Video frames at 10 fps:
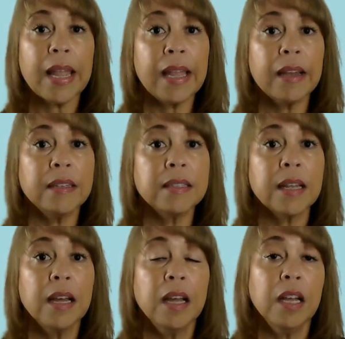
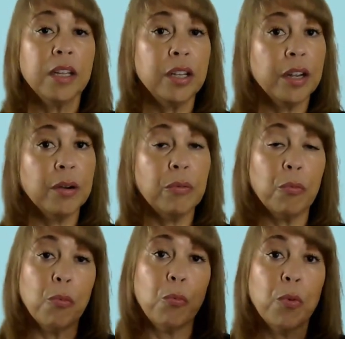And,
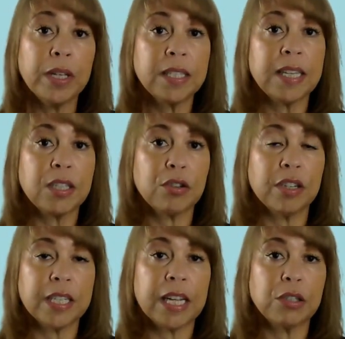once they
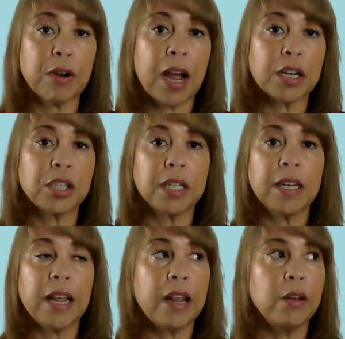started to get
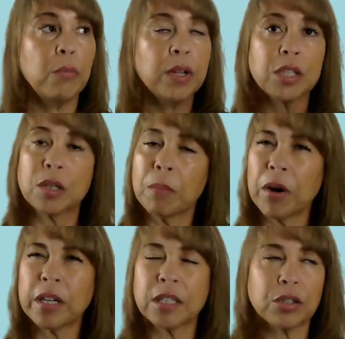traction, and once the
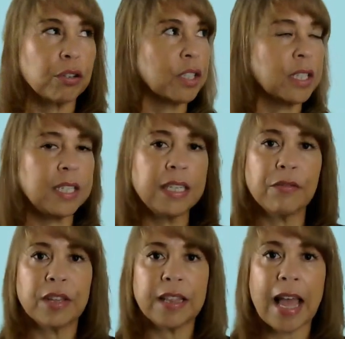market starts to see
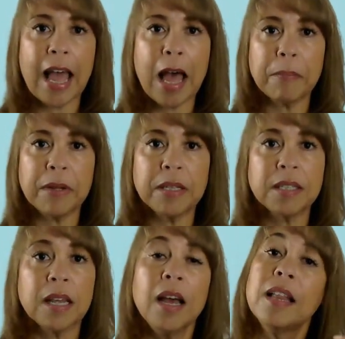everything that
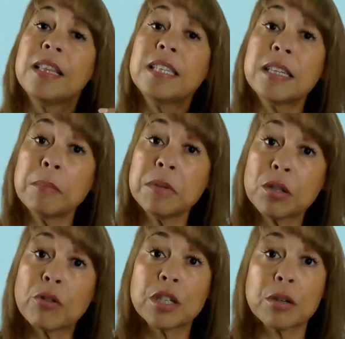happens, these
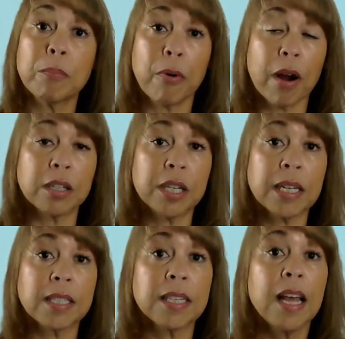demonstration
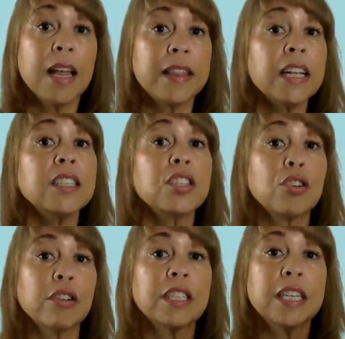projects then
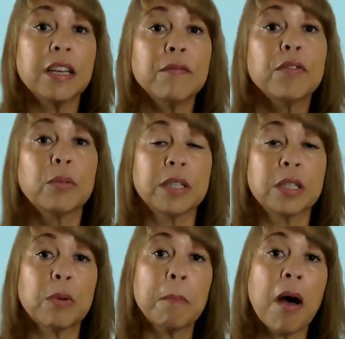started to
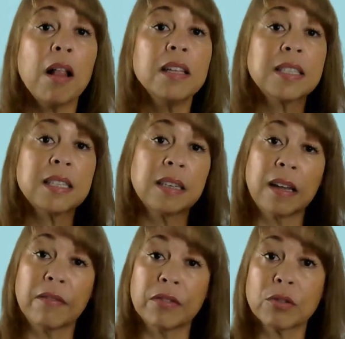influence when policy
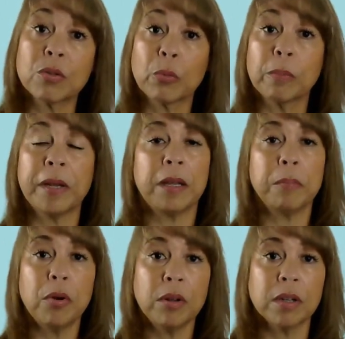levers were
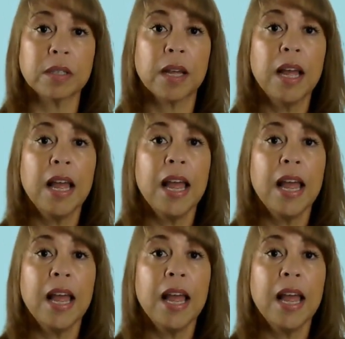being pulled.